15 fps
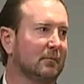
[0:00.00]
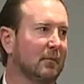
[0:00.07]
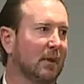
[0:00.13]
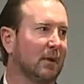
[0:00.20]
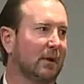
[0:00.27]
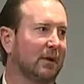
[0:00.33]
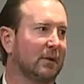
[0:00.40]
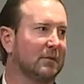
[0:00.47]

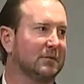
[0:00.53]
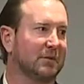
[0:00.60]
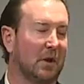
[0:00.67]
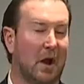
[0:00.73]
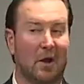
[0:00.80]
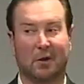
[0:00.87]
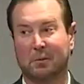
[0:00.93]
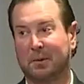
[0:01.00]
Uh, he was an
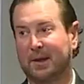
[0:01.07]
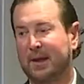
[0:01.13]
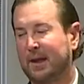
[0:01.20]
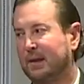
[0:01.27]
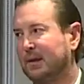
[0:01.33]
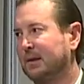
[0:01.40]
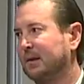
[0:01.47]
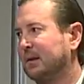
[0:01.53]
auto
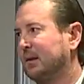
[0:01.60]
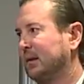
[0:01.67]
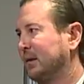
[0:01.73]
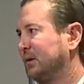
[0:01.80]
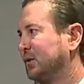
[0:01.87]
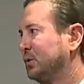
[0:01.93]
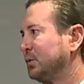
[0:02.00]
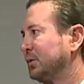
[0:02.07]
mechanic and a
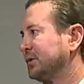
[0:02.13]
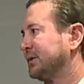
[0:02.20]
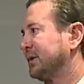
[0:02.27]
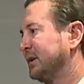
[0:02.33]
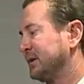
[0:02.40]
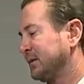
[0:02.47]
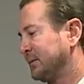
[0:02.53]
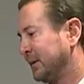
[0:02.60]
tool
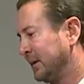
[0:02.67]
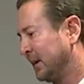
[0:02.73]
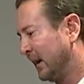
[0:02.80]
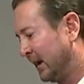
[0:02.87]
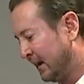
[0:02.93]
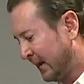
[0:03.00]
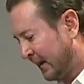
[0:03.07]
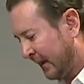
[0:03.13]
salesman.
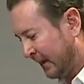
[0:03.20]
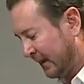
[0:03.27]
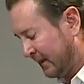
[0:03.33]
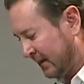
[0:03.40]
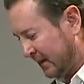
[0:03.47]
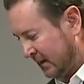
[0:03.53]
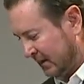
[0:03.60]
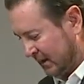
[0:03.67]

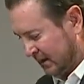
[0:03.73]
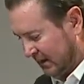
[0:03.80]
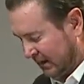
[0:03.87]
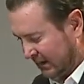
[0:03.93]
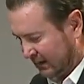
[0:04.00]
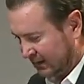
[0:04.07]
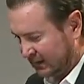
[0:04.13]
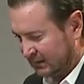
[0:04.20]

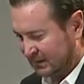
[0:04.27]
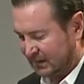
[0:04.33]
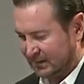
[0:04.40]
And